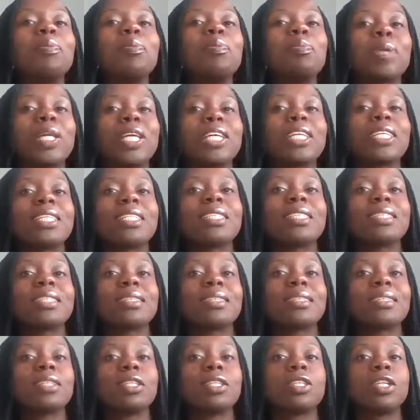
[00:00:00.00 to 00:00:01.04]
because
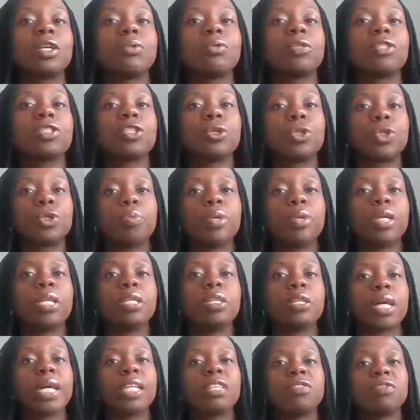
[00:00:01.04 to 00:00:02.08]
social
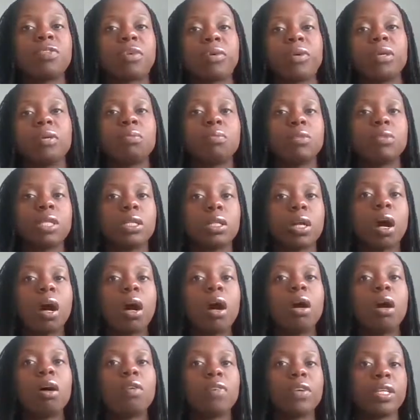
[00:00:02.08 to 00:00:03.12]
media is the
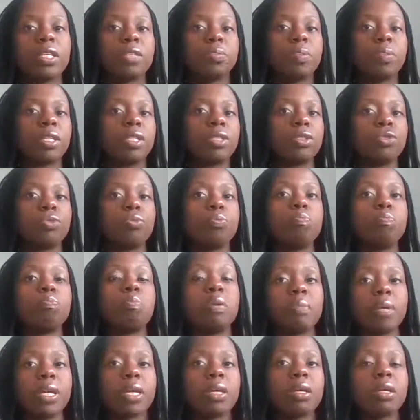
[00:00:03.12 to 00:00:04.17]
heart of it is meant to
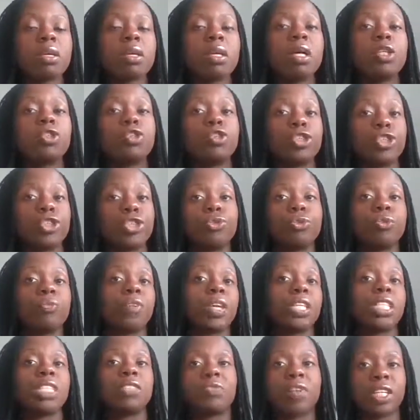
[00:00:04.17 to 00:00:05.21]
mimic traditional
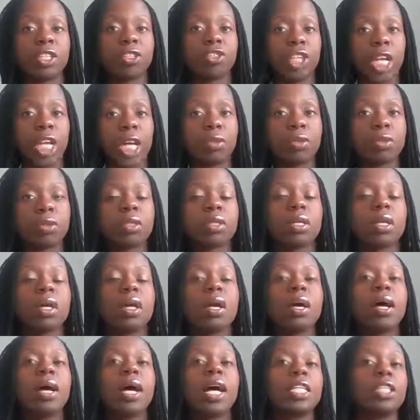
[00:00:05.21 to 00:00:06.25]
face-to-face channels.
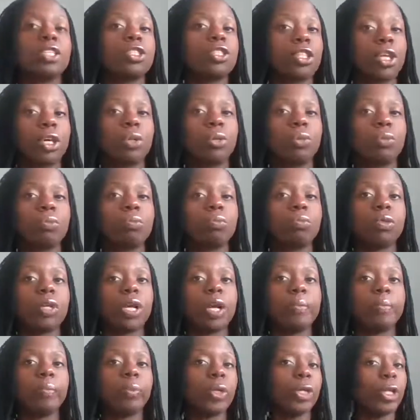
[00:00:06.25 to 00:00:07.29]
And so
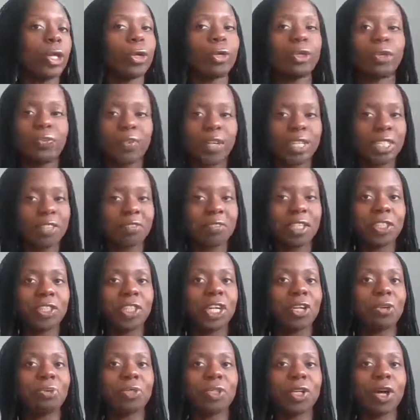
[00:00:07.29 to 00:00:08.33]
we know that face-to-face
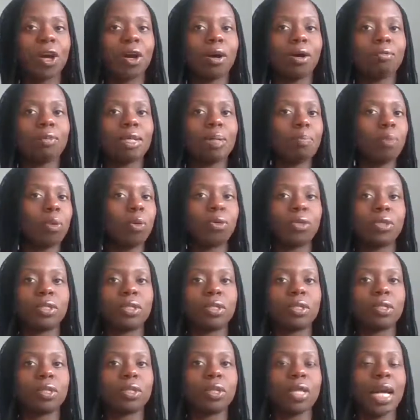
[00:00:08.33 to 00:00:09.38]
channels are
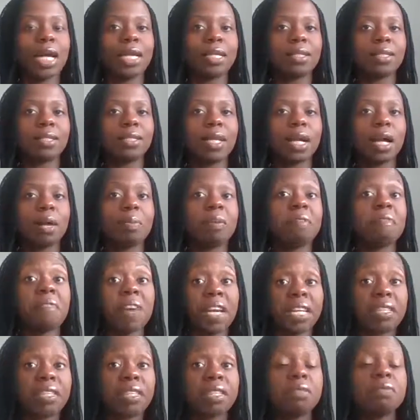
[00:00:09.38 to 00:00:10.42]
important and
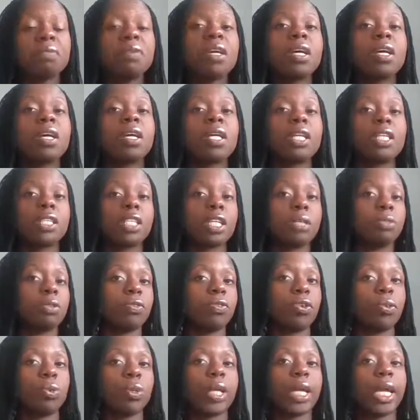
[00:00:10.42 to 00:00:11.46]
effective in terms
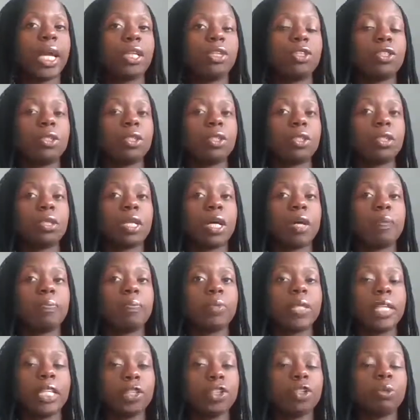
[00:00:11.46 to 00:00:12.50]
of communication,
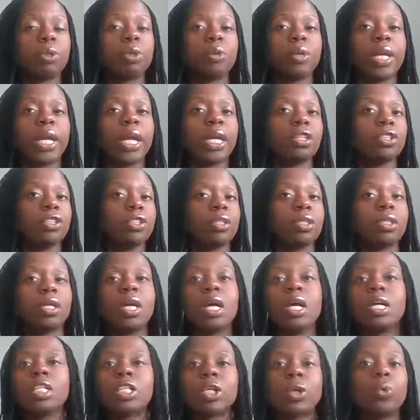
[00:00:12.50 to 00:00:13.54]
leadership communication.
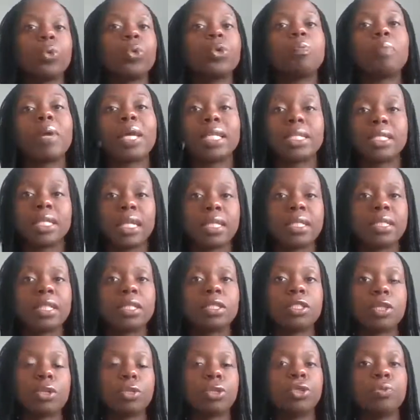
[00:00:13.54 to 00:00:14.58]
So it would make sense
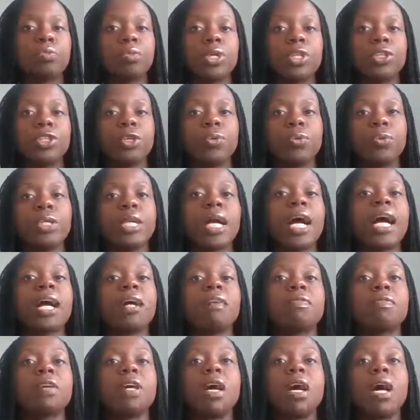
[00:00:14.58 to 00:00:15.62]
that social media would
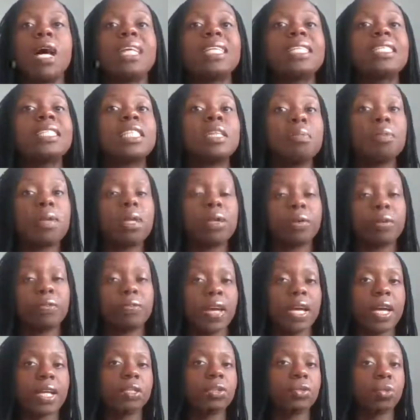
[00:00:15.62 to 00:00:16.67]
have a similar
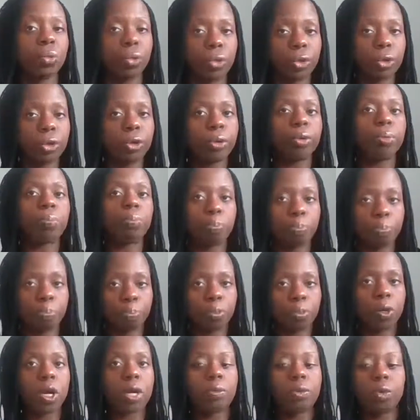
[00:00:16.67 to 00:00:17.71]
effect, albeit
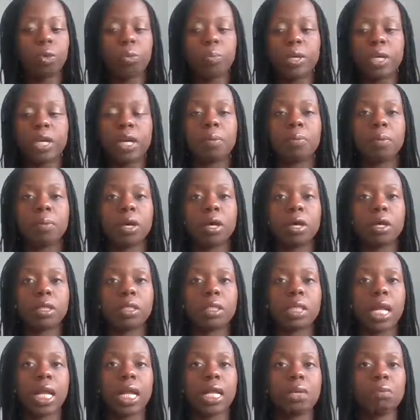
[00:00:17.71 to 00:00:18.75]

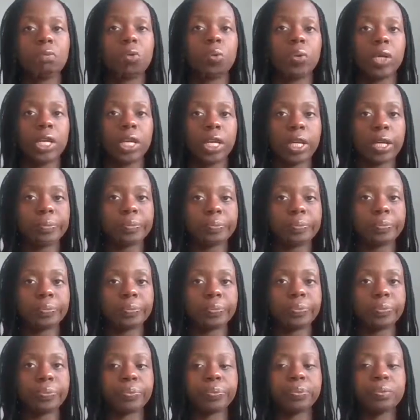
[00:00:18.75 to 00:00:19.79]
slightly more weaker.
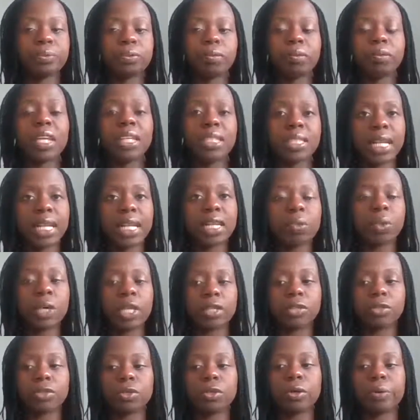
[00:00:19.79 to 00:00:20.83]
slightly
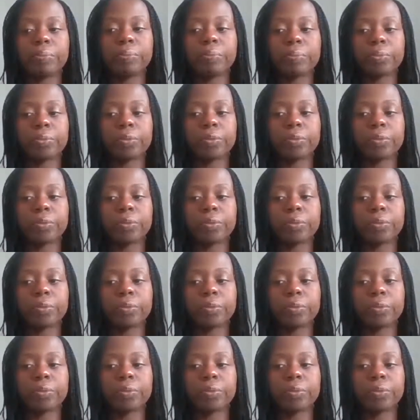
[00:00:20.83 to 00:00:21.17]
weaker, sorry.